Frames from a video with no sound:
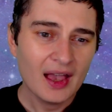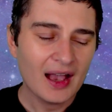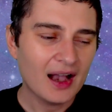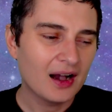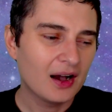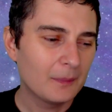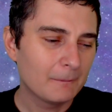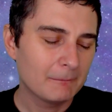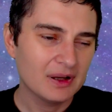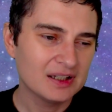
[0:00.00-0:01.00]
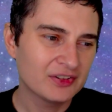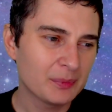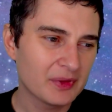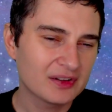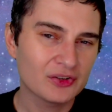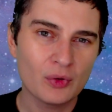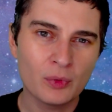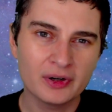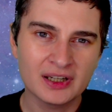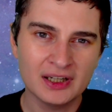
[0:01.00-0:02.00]
And if something's not
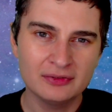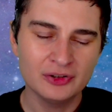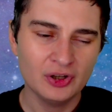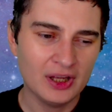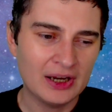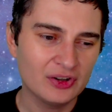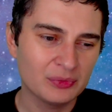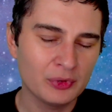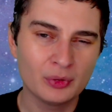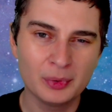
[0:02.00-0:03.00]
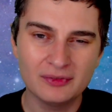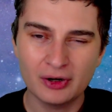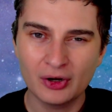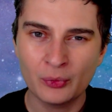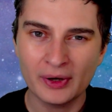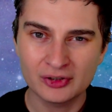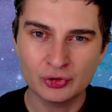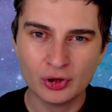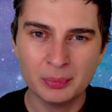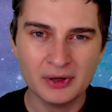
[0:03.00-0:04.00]
working out for you, Aries Moon will be very quick to
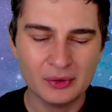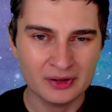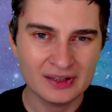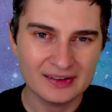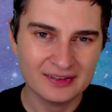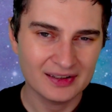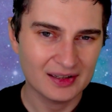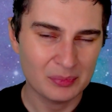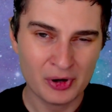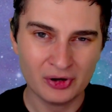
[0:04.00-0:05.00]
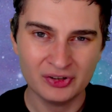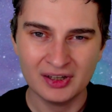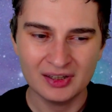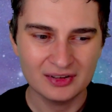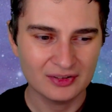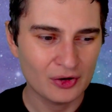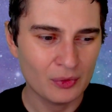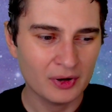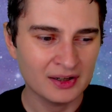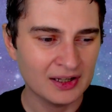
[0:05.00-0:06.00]
drop it, whether that's like a person is not
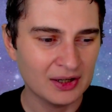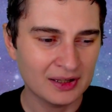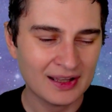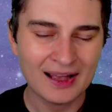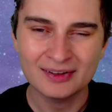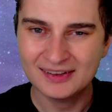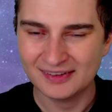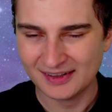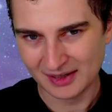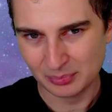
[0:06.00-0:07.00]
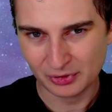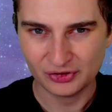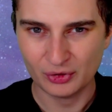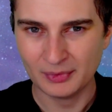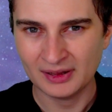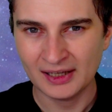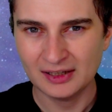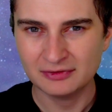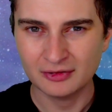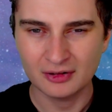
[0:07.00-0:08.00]
working out, like I need to get that person out of my
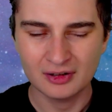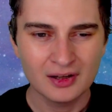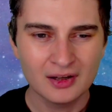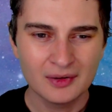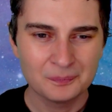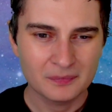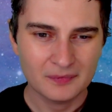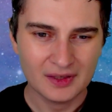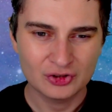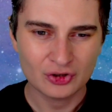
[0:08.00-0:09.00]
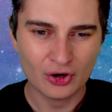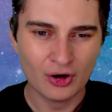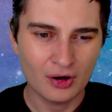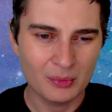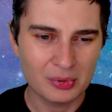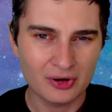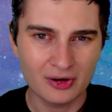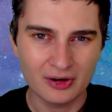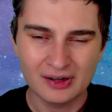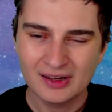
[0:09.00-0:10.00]
life, or a job
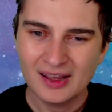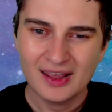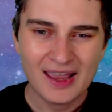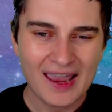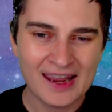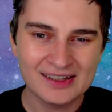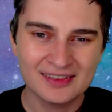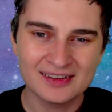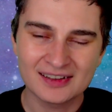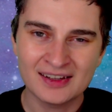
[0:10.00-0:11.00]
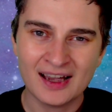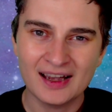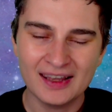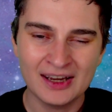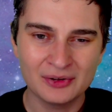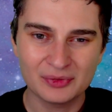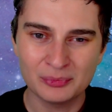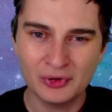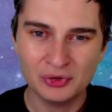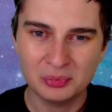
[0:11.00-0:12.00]
or anything like that. Aries
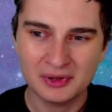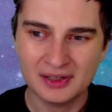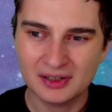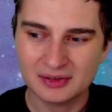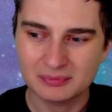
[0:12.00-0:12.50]
Moon will be like,